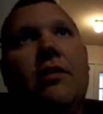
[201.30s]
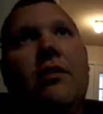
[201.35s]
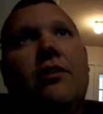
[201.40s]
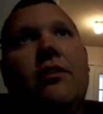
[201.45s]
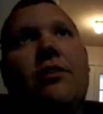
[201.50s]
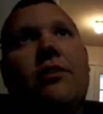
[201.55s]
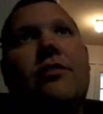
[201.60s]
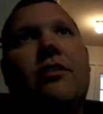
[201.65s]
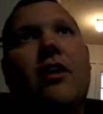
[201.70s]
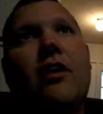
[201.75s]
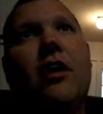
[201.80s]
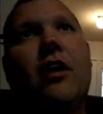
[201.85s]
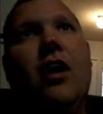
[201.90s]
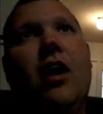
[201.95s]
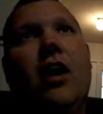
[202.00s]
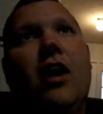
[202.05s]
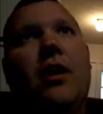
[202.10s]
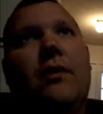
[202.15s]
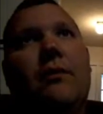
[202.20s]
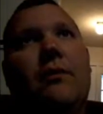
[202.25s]
This
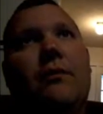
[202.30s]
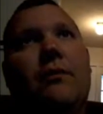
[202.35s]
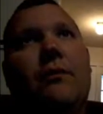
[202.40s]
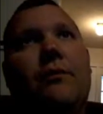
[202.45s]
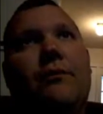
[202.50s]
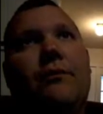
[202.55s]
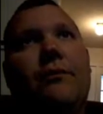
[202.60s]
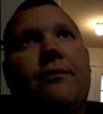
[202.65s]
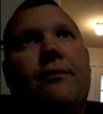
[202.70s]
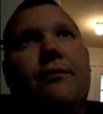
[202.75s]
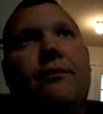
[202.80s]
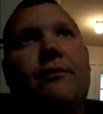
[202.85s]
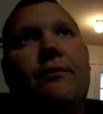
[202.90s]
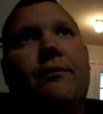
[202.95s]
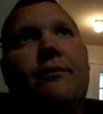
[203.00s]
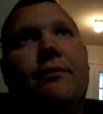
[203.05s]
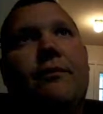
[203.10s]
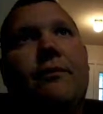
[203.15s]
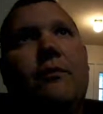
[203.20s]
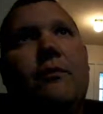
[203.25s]
web
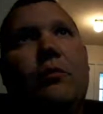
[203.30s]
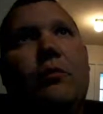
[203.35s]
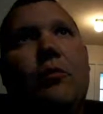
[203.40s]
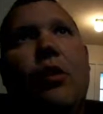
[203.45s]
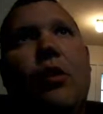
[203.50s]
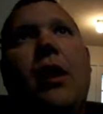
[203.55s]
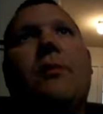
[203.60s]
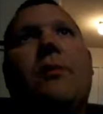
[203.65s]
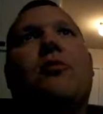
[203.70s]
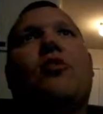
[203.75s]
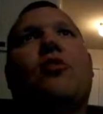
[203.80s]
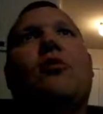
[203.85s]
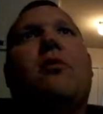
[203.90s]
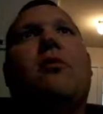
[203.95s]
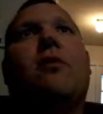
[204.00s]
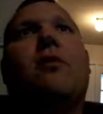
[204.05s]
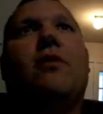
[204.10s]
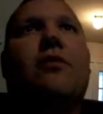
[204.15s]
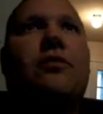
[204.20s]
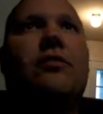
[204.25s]

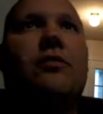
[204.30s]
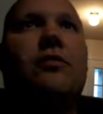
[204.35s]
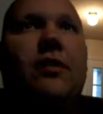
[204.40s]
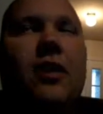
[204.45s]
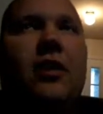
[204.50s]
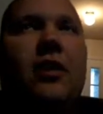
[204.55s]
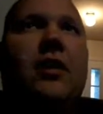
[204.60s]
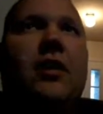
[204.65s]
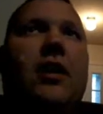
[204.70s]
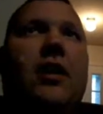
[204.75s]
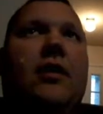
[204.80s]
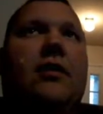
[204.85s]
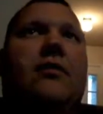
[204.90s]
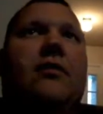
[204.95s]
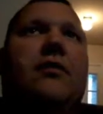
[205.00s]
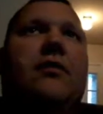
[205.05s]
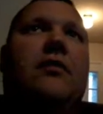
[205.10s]
group or this internet